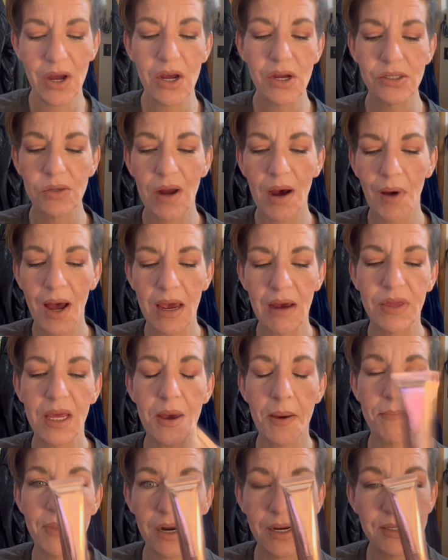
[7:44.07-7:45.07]
So now I have
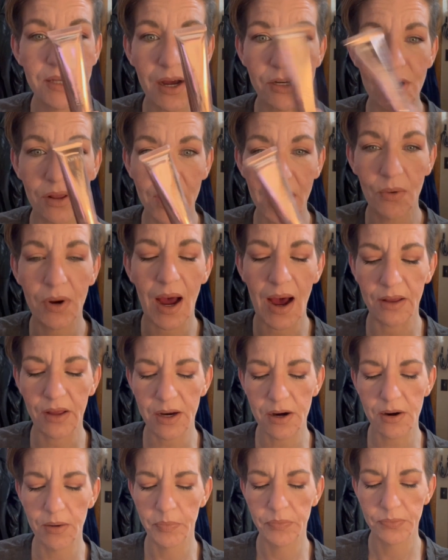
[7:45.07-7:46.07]
the Midnight Touch liquid
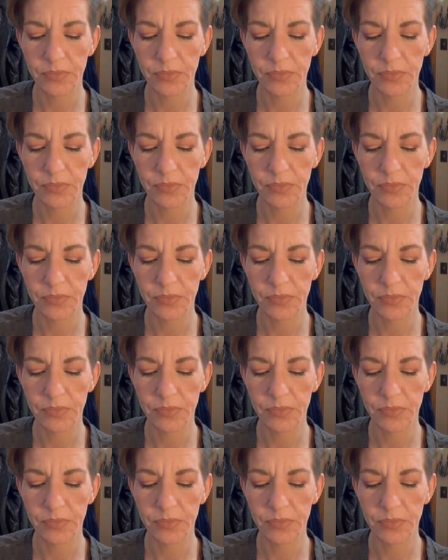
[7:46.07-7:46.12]
highlighter.